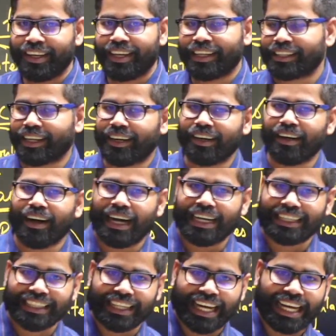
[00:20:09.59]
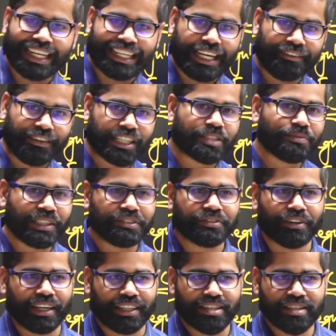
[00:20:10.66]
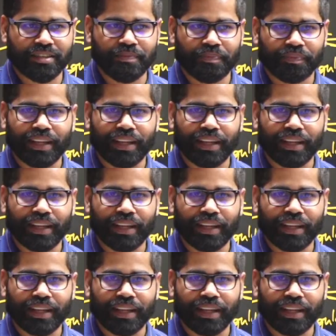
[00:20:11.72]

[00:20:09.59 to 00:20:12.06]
the alternate investment funds,